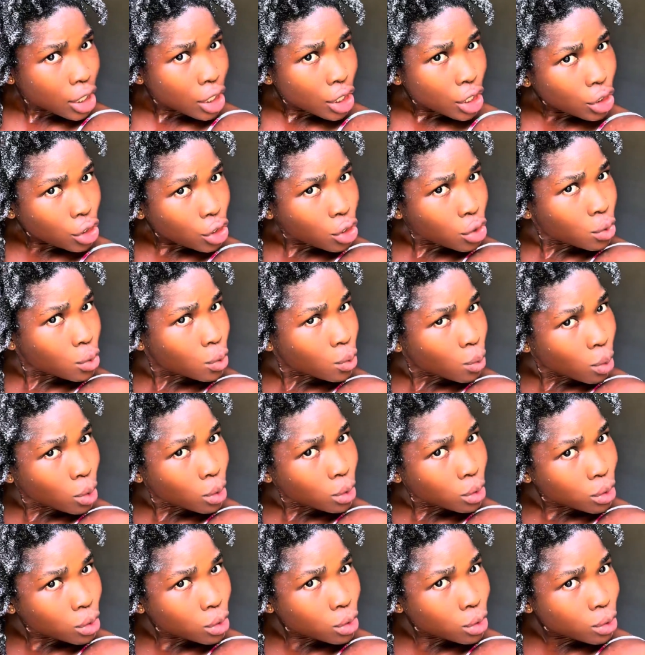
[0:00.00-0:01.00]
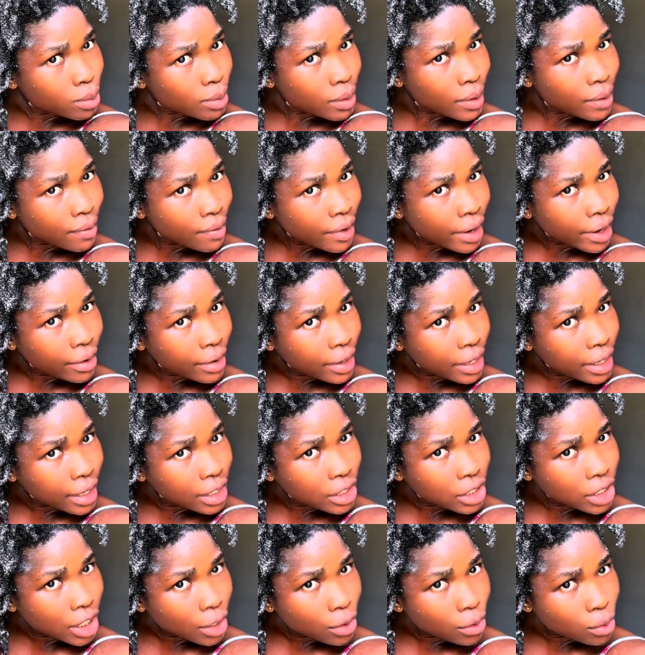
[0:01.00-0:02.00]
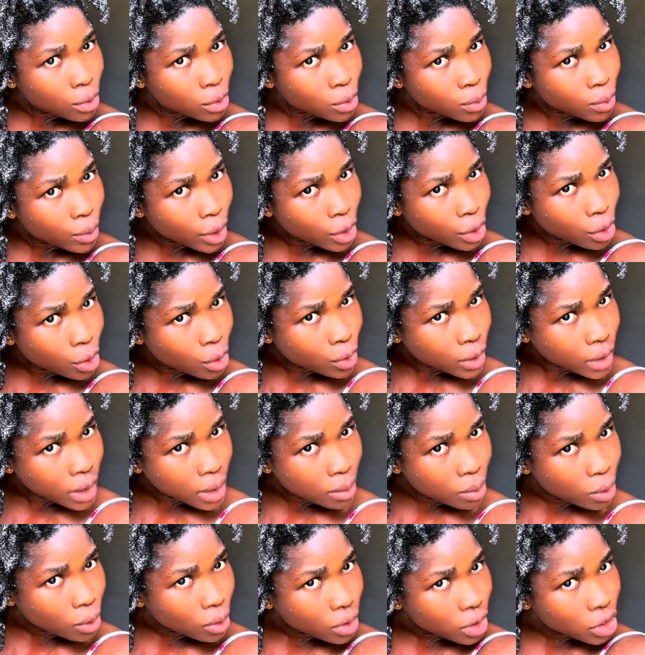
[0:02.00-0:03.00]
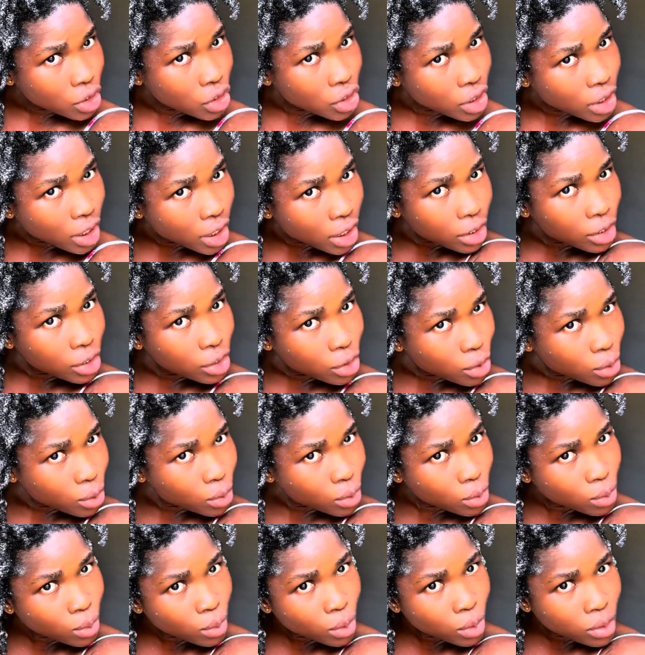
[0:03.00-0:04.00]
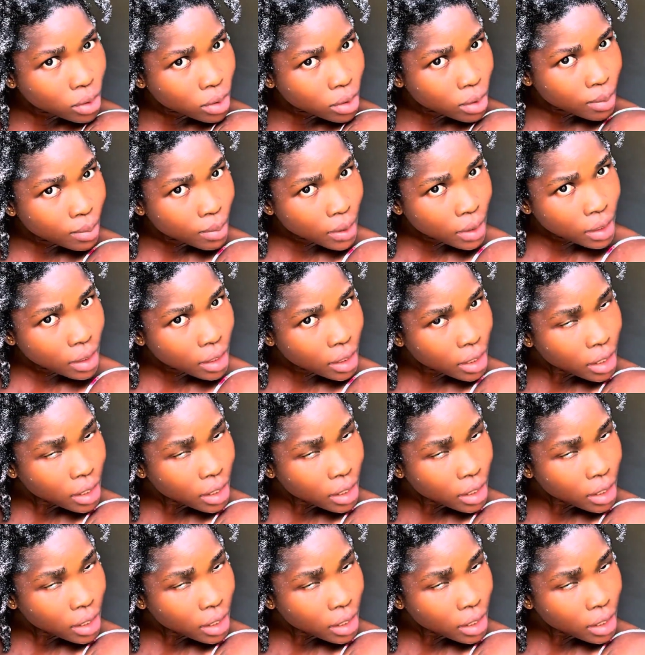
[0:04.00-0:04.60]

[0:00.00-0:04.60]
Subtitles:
you want to be very generous with your deep conditioner. You don't want to be